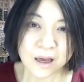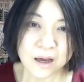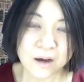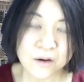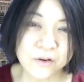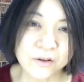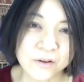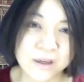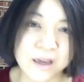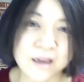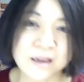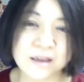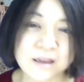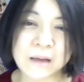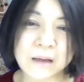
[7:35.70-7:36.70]

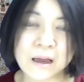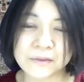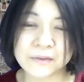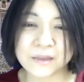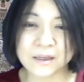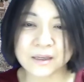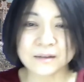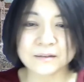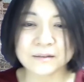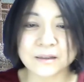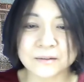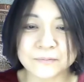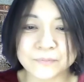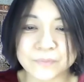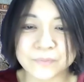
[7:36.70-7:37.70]
Okay, I think
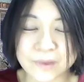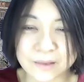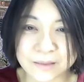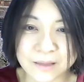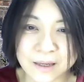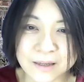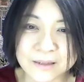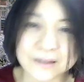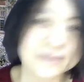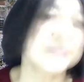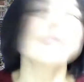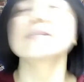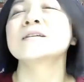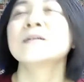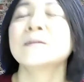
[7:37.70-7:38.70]
the
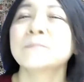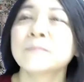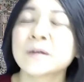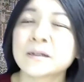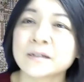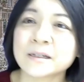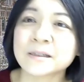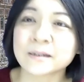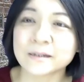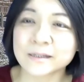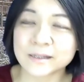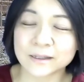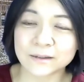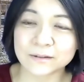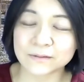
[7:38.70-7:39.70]
latest very
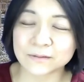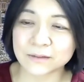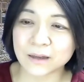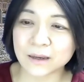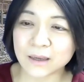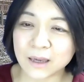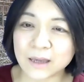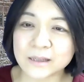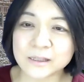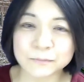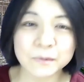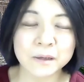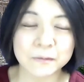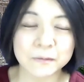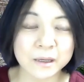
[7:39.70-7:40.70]
interesting case
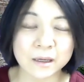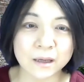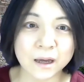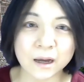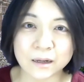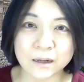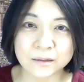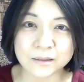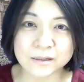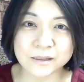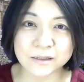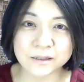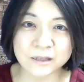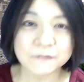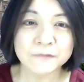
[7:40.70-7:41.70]
may be the
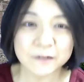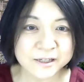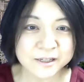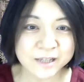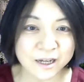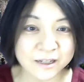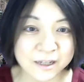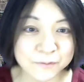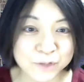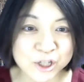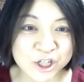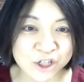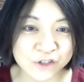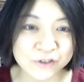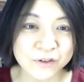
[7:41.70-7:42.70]
different surname
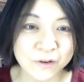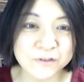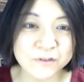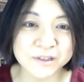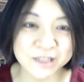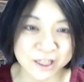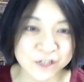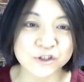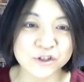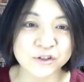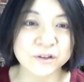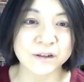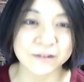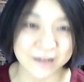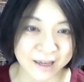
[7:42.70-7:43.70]
issue,
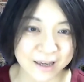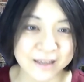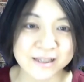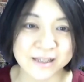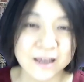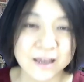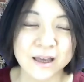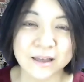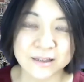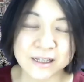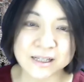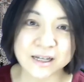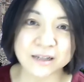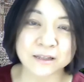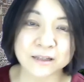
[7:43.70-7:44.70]
constitutional case
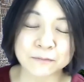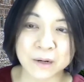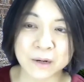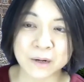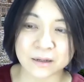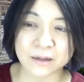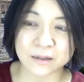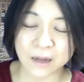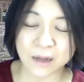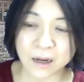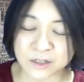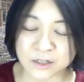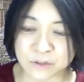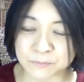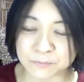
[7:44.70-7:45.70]
decided by
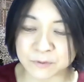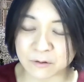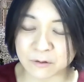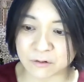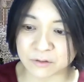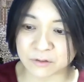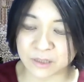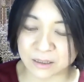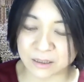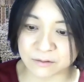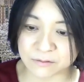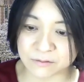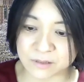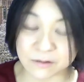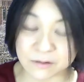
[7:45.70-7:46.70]
Supreme Court in
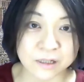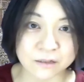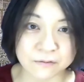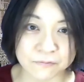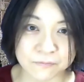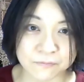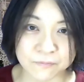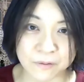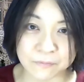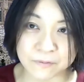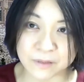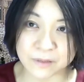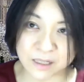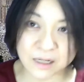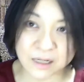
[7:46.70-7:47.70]

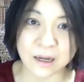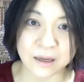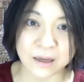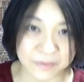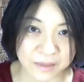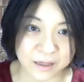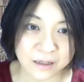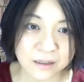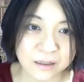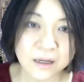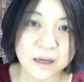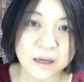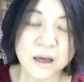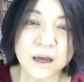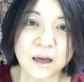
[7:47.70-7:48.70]
2015, I think.
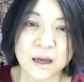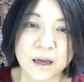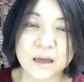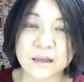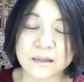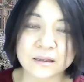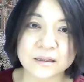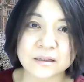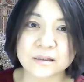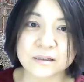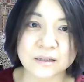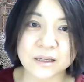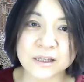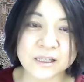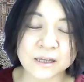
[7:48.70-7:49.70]
And
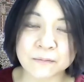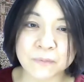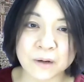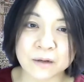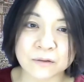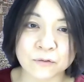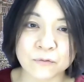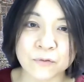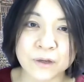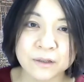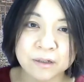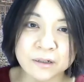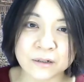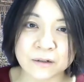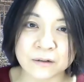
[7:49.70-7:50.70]
it's about
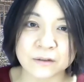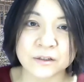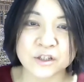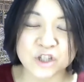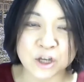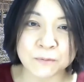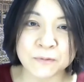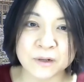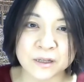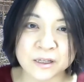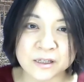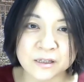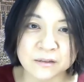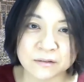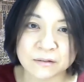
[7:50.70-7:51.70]
whether
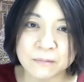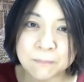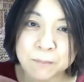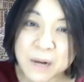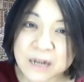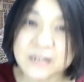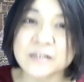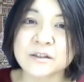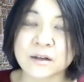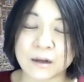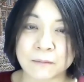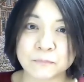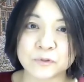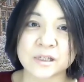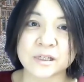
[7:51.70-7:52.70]
Japanese married
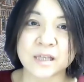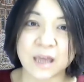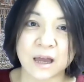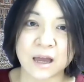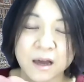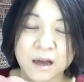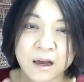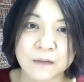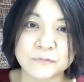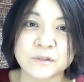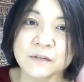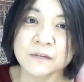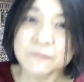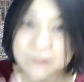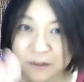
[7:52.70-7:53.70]
couples can have
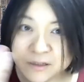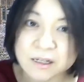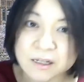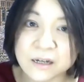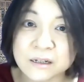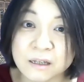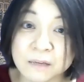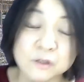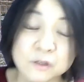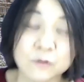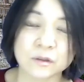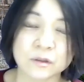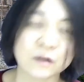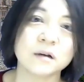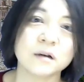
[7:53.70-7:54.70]
different surnames
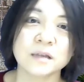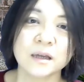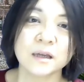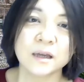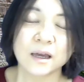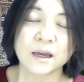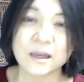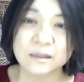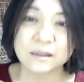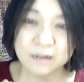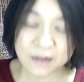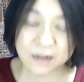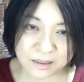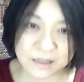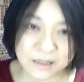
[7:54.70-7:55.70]
or not. And
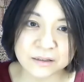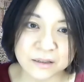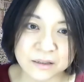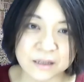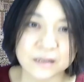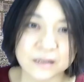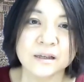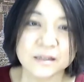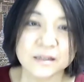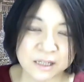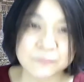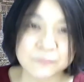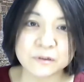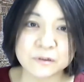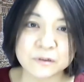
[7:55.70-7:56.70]
currently,
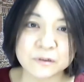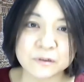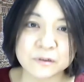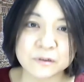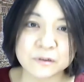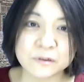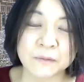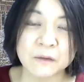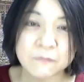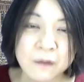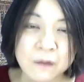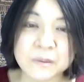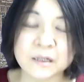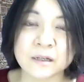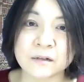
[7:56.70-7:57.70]
civil court, I mean,
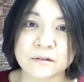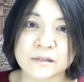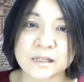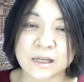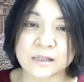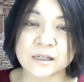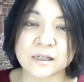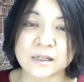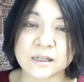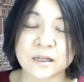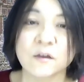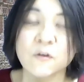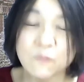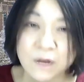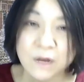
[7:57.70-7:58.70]
family law says
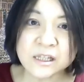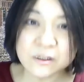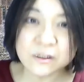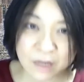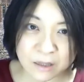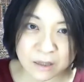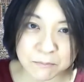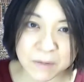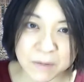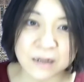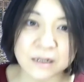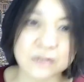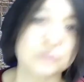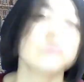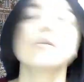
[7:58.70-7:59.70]
that once you get
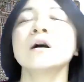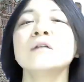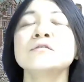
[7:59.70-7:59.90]
married, you have